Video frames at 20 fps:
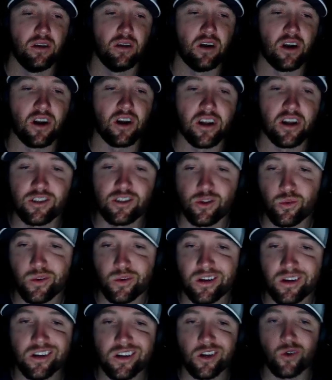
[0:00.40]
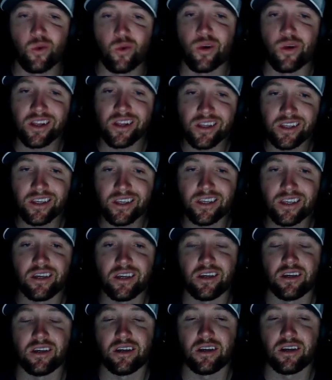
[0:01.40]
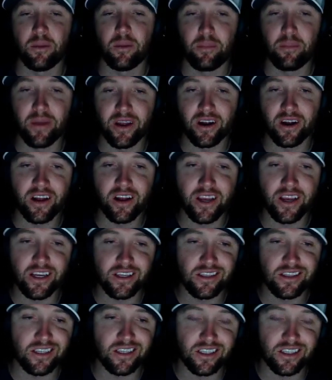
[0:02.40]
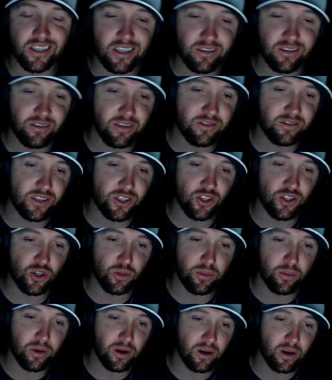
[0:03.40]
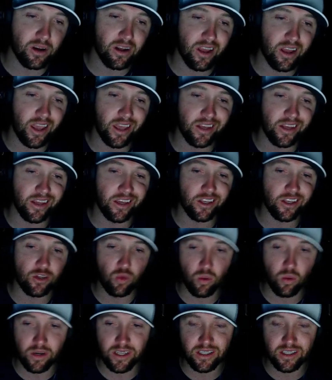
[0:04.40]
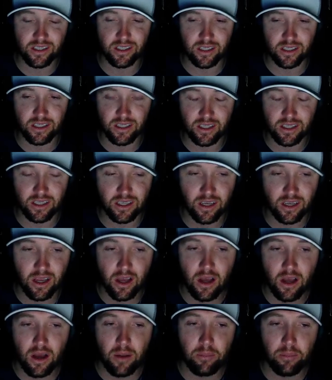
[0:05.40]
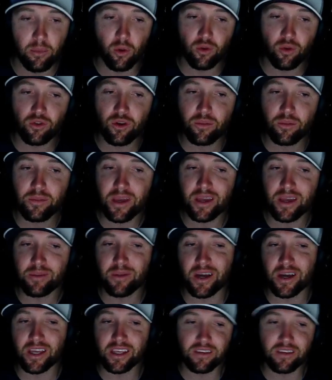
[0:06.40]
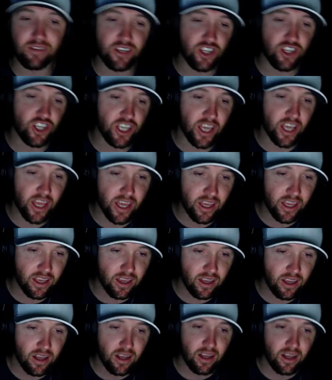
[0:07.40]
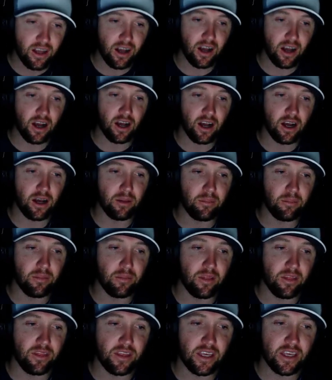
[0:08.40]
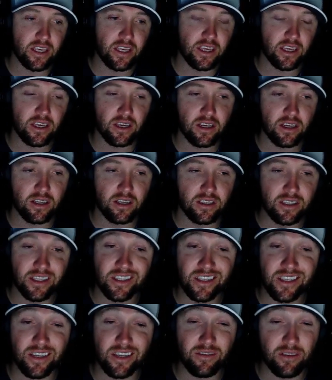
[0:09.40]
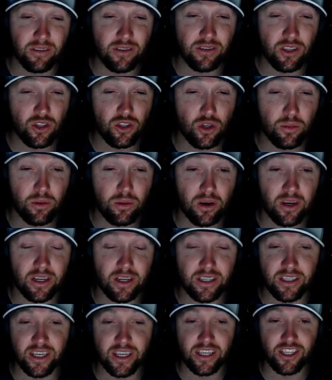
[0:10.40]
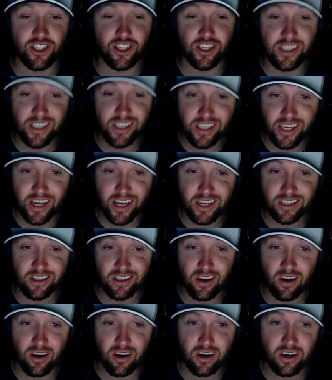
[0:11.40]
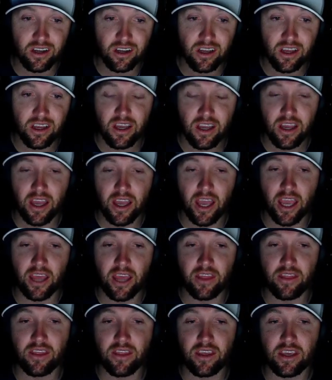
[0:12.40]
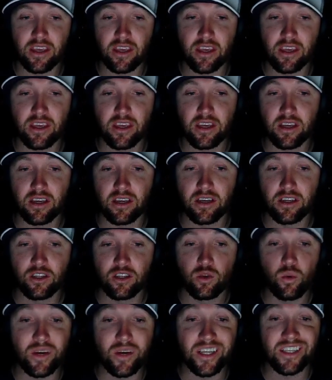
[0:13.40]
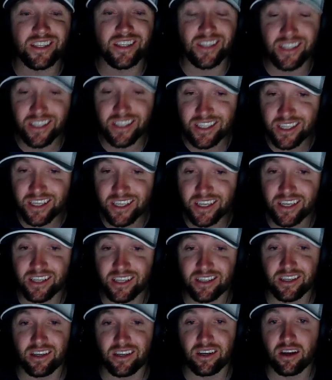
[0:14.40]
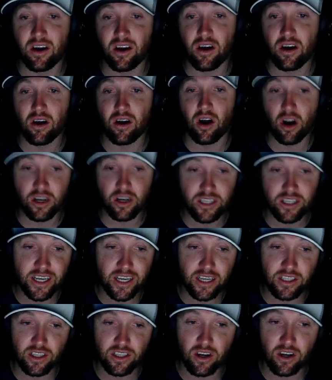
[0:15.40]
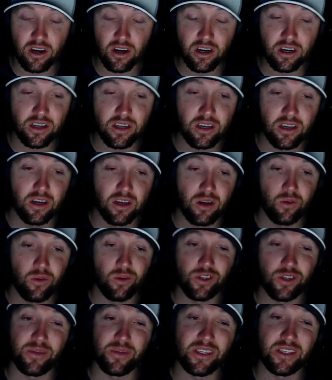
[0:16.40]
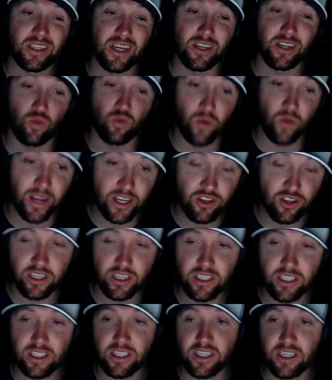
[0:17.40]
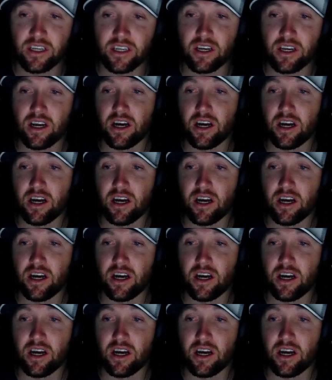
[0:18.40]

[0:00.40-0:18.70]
Alright, so we're going to quickly compare a 1650 Super and a 2060. Both are made by EVGA. The 1650 Super is a GTX card, and the 2060 is an RTX card, which means it has ray tracing.